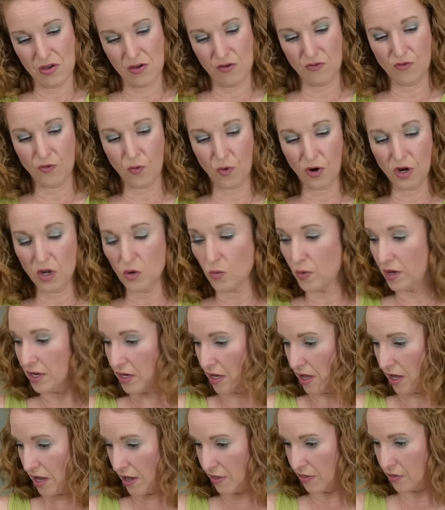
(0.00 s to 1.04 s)
forty-one
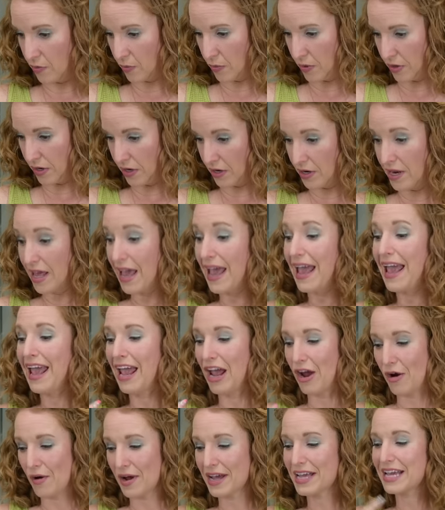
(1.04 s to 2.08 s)
Hawthorn,
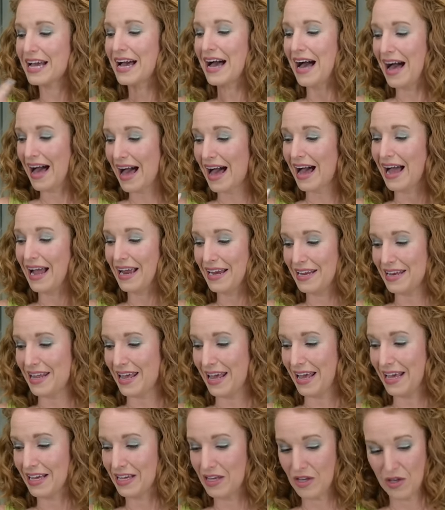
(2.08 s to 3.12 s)
Erica high
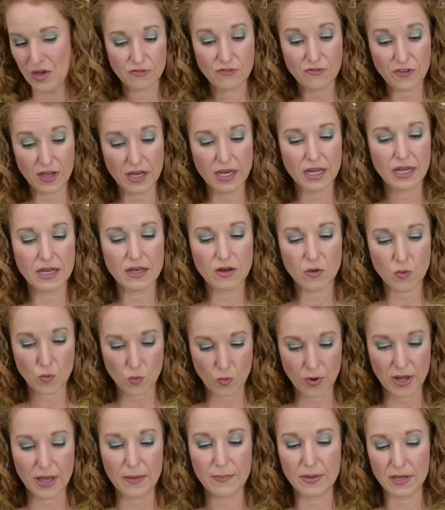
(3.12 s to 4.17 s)
neck, fitted
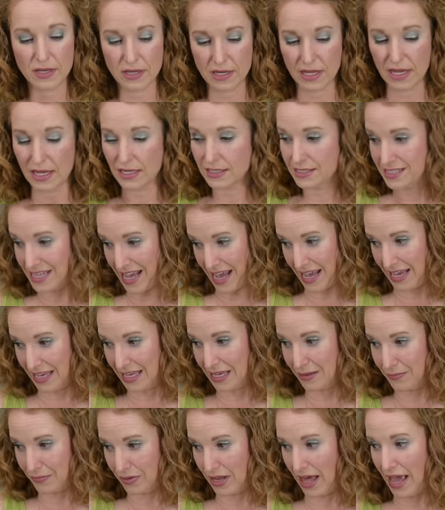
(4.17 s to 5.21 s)
rib knit tank
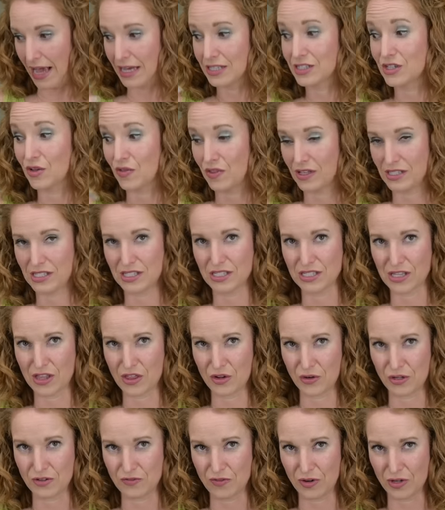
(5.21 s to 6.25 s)
in black. So this is the
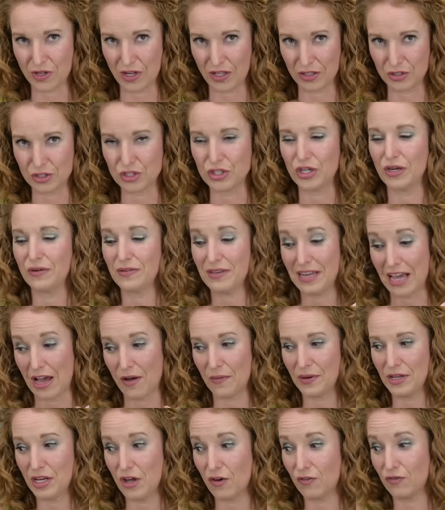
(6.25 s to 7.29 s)
thirty-four dollar shirt. Now
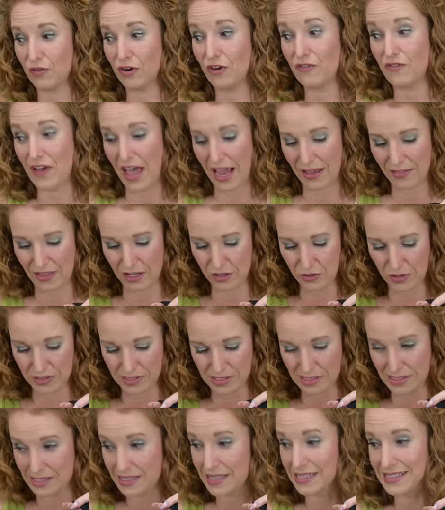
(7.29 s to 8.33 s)
we know for a fact that dress
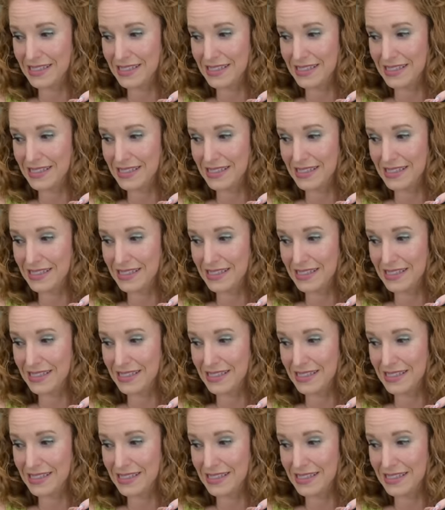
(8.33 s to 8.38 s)
is